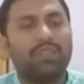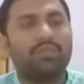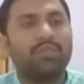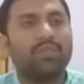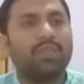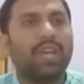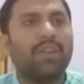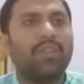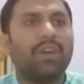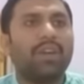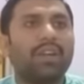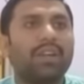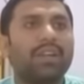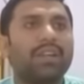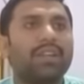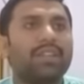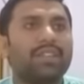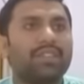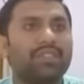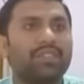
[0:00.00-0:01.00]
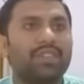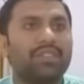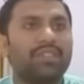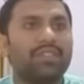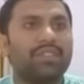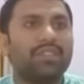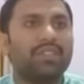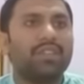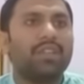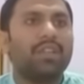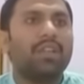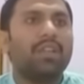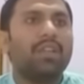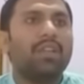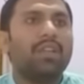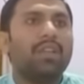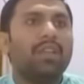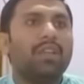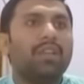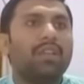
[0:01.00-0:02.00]
we have already discussed.
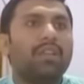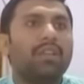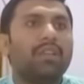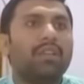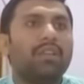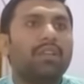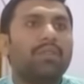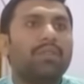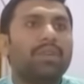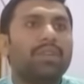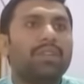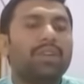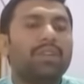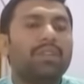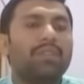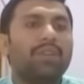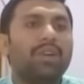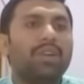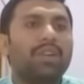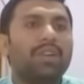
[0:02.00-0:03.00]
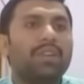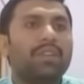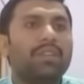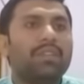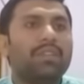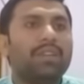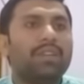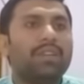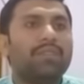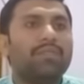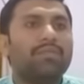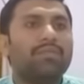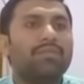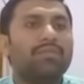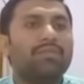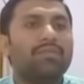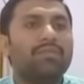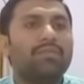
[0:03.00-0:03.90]
Number third, what are the